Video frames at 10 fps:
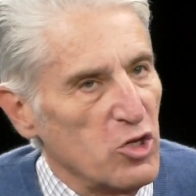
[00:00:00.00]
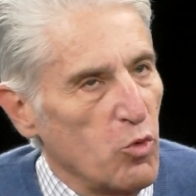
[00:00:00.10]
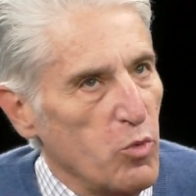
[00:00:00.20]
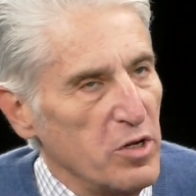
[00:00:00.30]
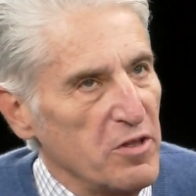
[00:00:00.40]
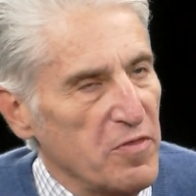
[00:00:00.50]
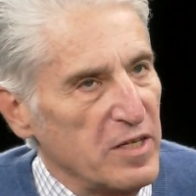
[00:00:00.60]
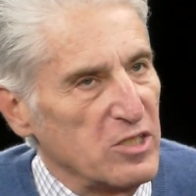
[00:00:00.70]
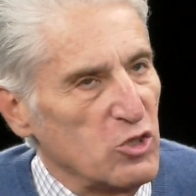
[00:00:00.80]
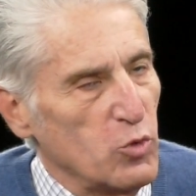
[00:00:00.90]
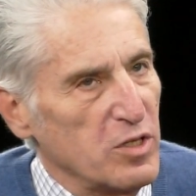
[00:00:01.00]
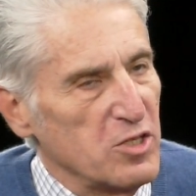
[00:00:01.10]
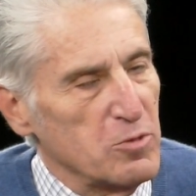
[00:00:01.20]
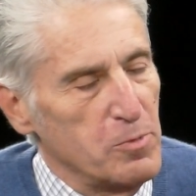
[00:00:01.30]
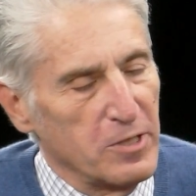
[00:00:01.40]
you know, one of the things in doing
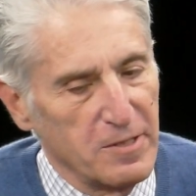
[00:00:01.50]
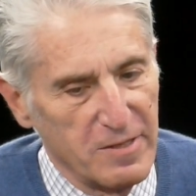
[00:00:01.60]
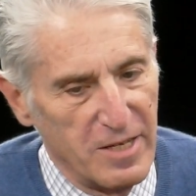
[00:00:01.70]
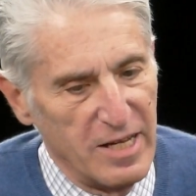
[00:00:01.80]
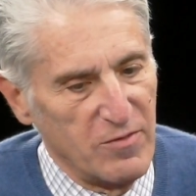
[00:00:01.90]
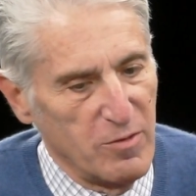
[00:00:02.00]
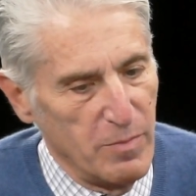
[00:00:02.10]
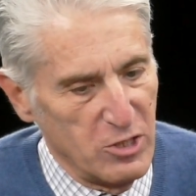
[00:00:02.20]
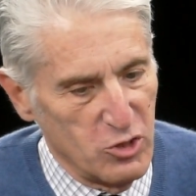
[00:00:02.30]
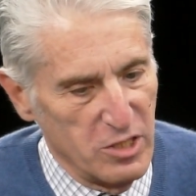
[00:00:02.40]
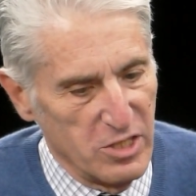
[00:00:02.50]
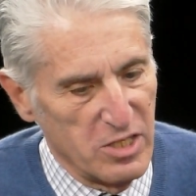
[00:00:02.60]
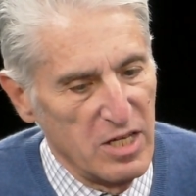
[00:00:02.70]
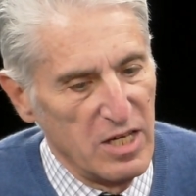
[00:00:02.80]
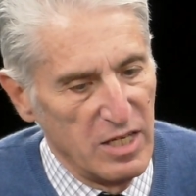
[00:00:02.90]
this book I have to mention is
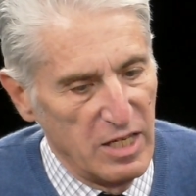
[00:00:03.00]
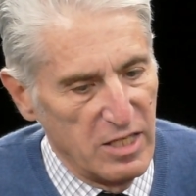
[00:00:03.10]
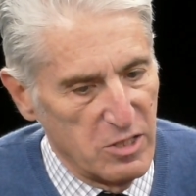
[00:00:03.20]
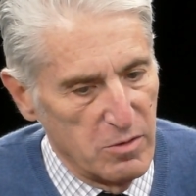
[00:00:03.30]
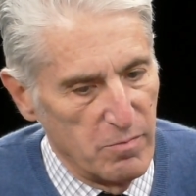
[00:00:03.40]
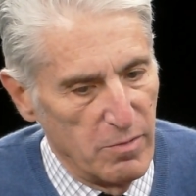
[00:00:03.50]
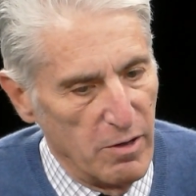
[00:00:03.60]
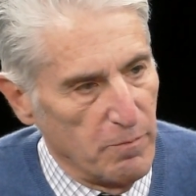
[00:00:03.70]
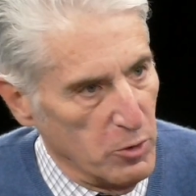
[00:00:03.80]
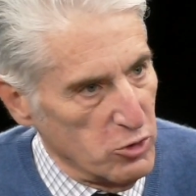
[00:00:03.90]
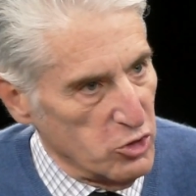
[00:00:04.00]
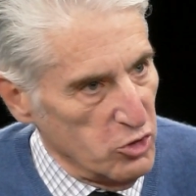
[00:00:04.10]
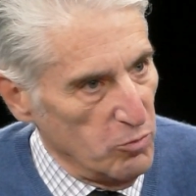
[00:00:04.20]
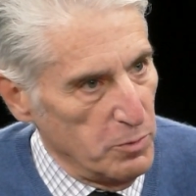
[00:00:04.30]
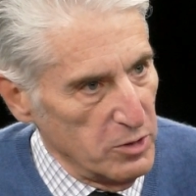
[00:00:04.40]
it's a
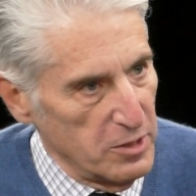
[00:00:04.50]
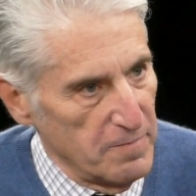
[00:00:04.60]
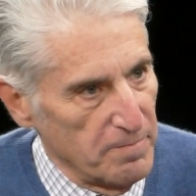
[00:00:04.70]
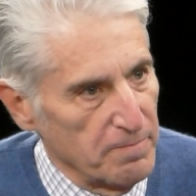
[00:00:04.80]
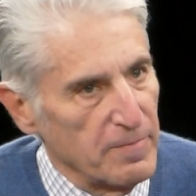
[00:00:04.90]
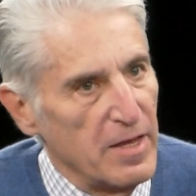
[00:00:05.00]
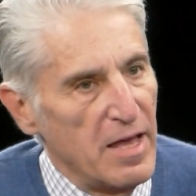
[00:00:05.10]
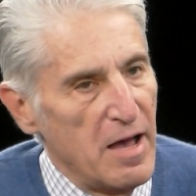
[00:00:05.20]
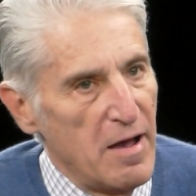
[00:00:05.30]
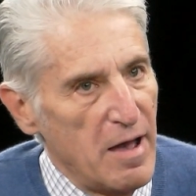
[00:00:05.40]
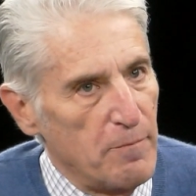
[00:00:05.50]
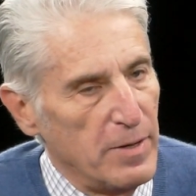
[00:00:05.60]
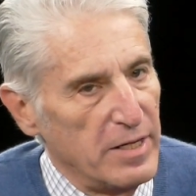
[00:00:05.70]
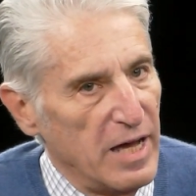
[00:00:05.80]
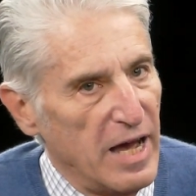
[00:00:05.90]
personal book,
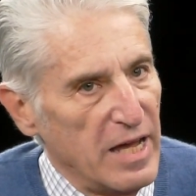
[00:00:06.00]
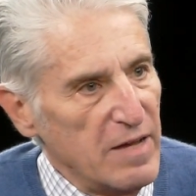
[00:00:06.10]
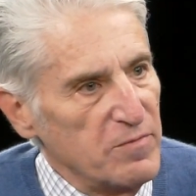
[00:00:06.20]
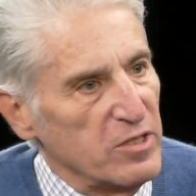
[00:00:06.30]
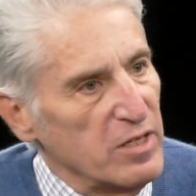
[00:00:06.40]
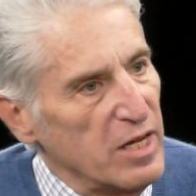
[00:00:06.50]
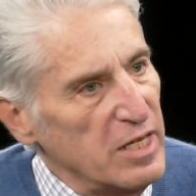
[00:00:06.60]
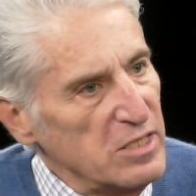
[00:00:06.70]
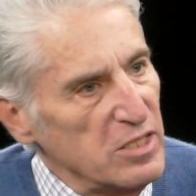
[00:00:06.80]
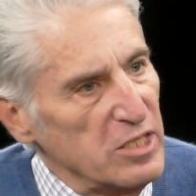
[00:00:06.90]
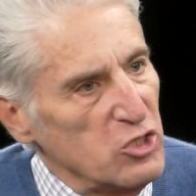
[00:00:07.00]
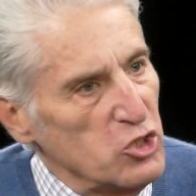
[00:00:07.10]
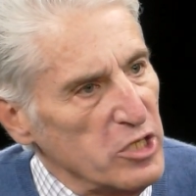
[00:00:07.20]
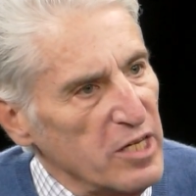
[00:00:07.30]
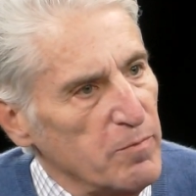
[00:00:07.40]
but I have to constantly
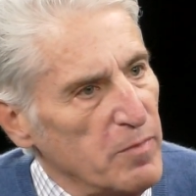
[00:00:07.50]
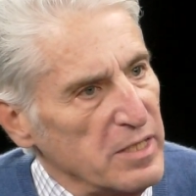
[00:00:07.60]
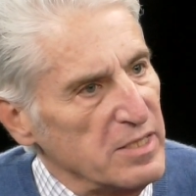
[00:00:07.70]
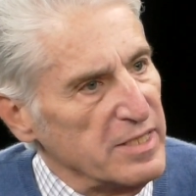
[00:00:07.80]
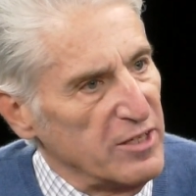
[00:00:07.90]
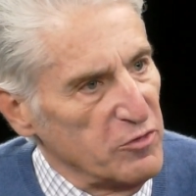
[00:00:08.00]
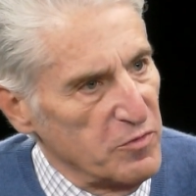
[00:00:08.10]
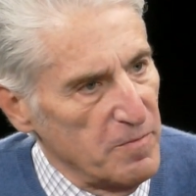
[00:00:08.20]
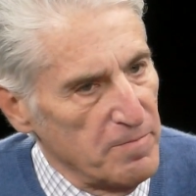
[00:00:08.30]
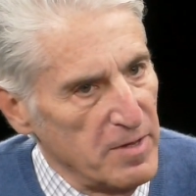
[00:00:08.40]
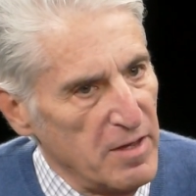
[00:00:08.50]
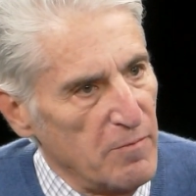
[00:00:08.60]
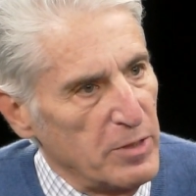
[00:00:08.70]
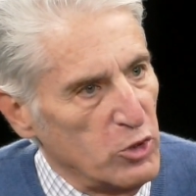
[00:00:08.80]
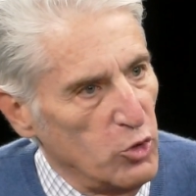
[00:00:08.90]
check myself
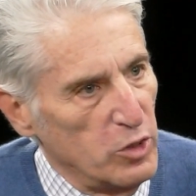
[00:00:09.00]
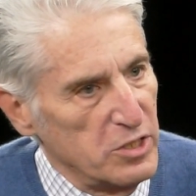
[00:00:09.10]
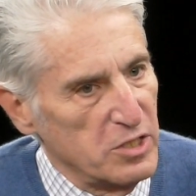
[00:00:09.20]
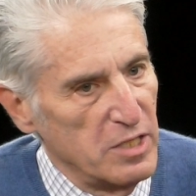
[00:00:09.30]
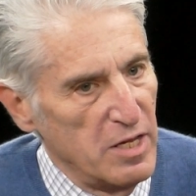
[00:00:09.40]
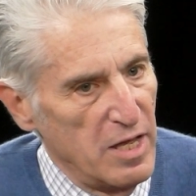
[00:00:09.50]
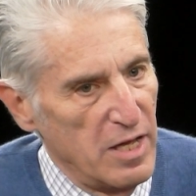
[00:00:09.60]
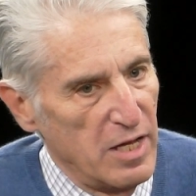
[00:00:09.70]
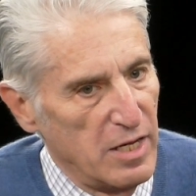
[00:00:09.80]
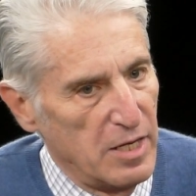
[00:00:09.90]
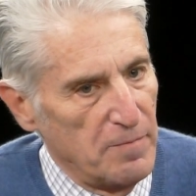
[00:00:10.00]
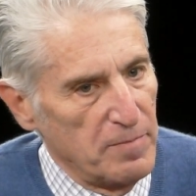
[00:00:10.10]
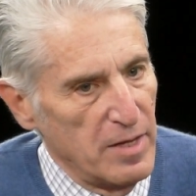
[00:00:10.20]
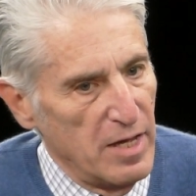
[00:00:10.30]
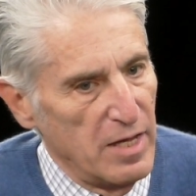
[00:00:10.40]
because um,
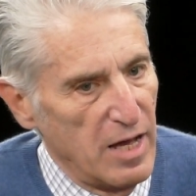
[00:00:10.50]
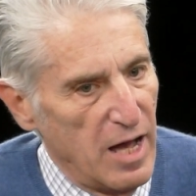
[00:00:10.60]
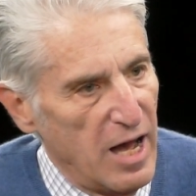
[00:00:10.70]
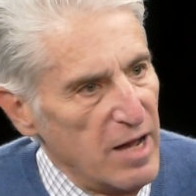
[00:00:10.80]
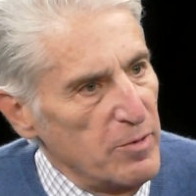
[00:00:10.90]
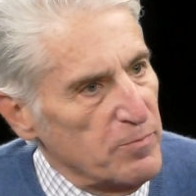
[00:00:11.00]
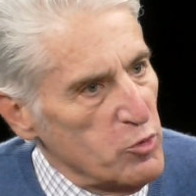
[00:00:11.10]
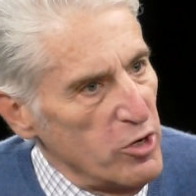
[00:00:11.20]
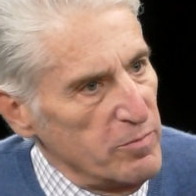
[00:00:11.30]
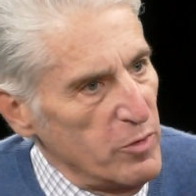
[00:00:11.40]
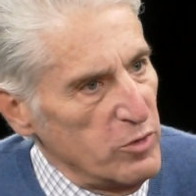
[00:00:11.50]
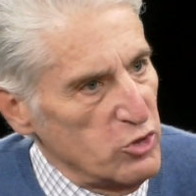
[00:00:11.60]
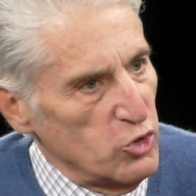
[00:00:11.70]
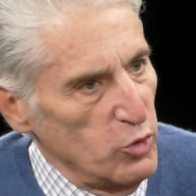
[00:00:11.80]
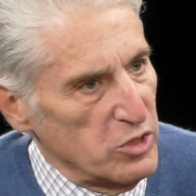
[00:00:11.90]
I'm a primary
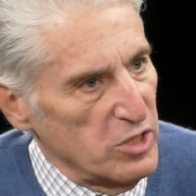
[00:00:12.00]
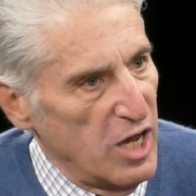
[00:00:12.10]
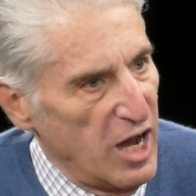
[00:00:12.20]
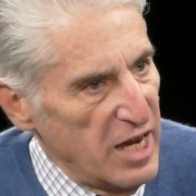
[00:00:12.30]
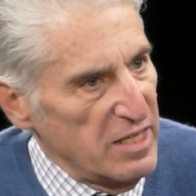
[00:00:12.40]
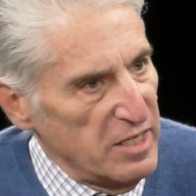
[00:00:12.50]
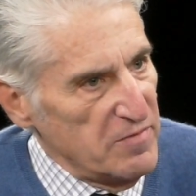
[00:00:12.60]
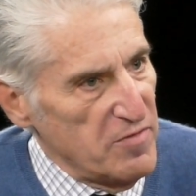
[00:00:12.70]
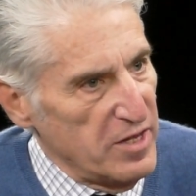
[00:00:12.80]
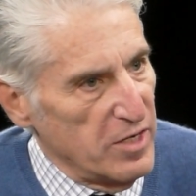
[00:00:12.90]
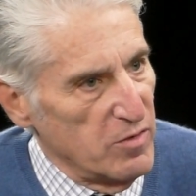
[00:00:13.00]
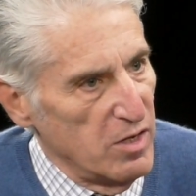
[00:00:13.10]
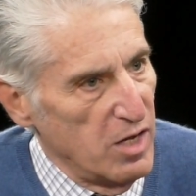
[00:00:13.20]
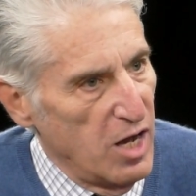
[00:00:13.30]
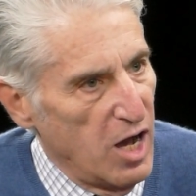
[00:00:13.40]
source. I live there.
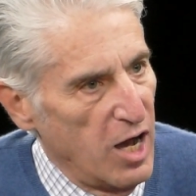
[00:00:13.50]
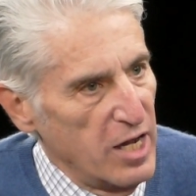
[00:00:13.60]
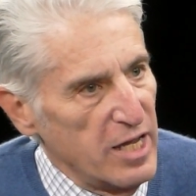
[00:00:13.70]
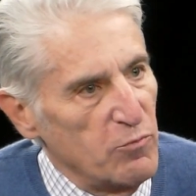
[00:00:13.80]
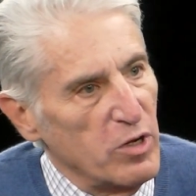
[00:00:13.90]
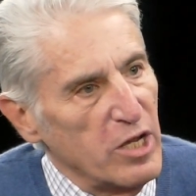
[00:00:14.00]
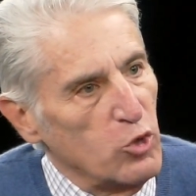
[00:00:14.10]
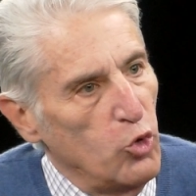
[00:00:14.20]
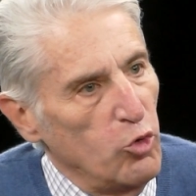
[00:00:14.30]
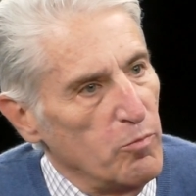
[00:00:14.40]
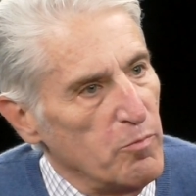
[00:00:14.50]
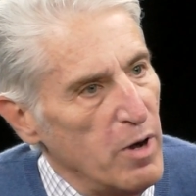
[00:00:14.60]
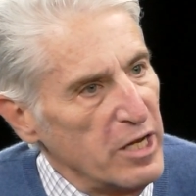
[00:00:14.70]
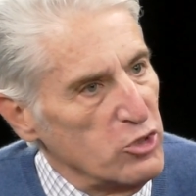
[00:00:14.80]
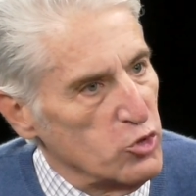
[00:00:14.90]
I have what I call
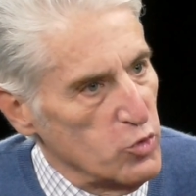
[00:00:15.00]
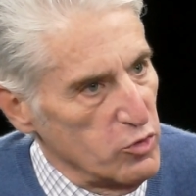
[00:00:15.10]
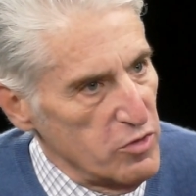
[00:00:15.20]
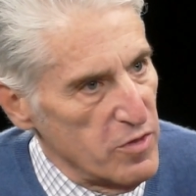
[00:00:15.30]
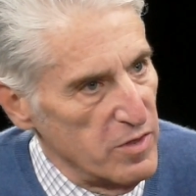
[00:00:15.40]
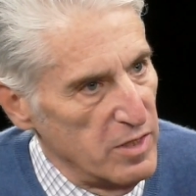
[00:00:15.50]
my truth.